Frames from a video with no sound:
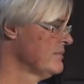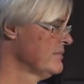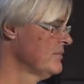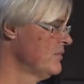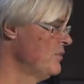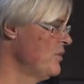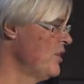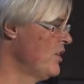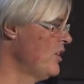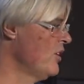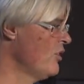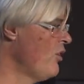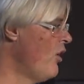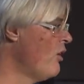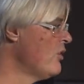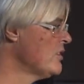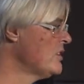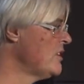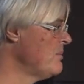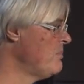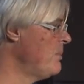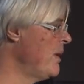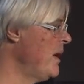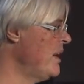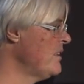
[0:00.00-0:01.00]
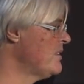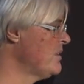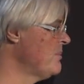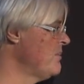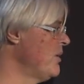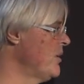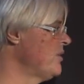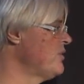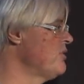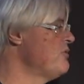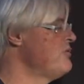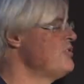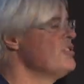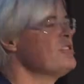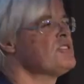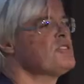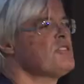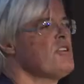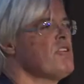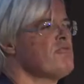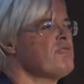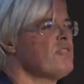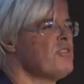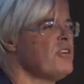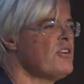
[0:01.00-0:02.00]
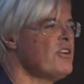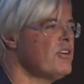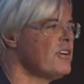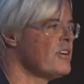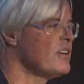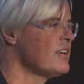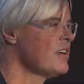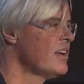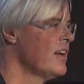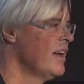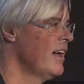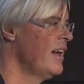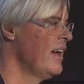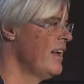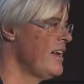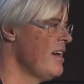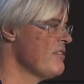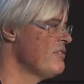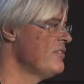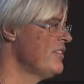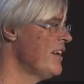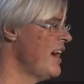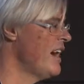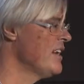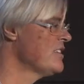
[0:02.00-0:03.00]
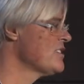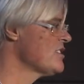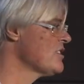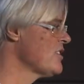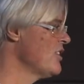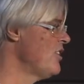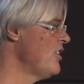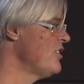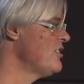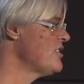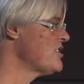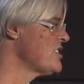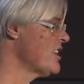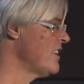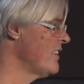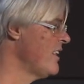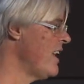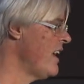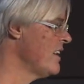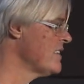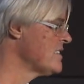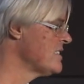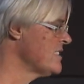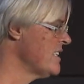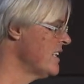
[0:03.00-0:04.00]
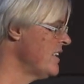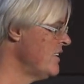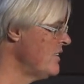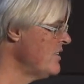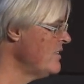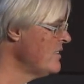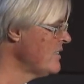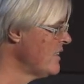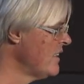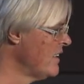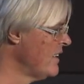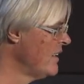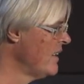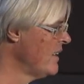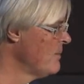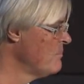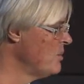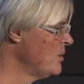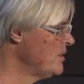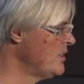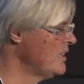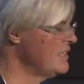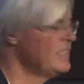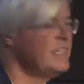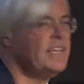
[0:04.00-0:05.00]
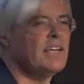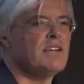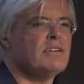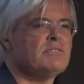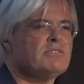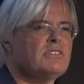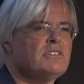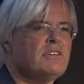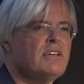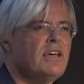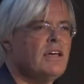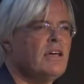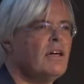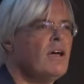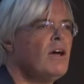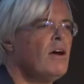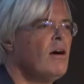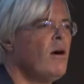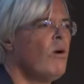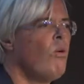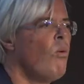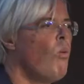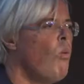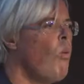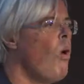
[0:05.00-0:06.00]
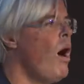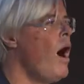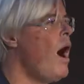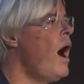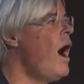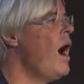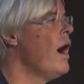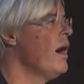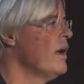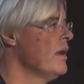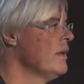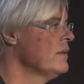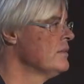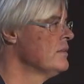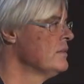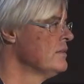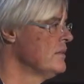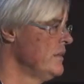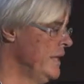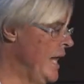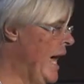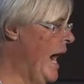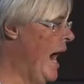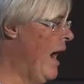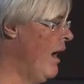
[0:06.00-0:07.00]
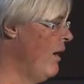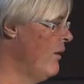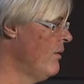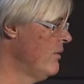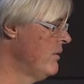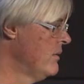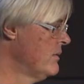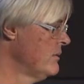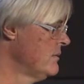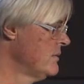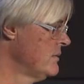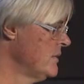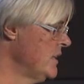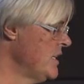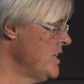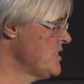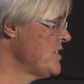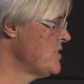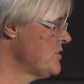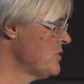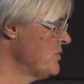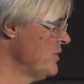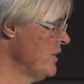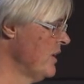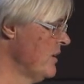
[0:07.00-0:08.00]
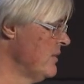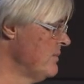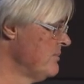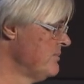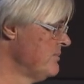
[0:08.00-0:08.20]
We can all debate about the future of work and have nice lunch and nice dinner, but at the end of the day, why now? Is it real?